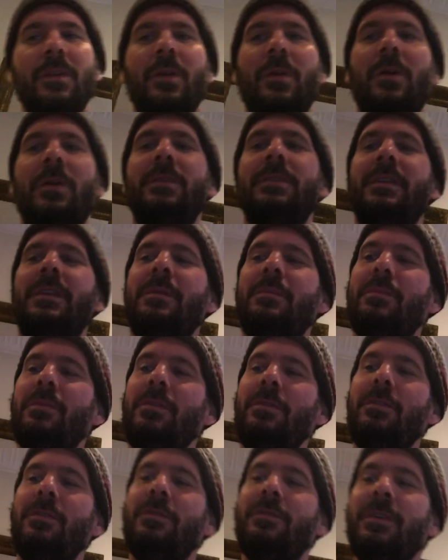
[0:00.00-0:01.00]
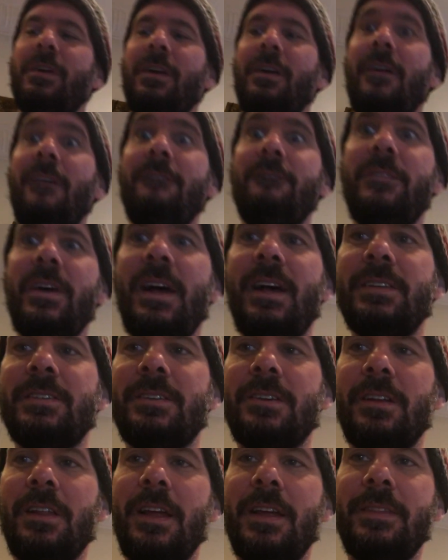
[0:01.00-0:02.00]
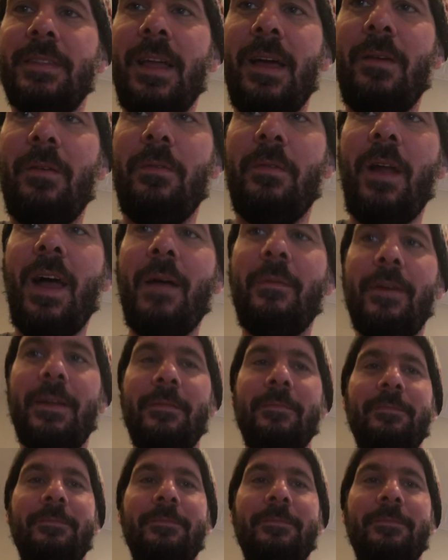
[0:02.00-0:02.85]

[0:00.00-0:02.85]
Or did it move faster like that rabbit?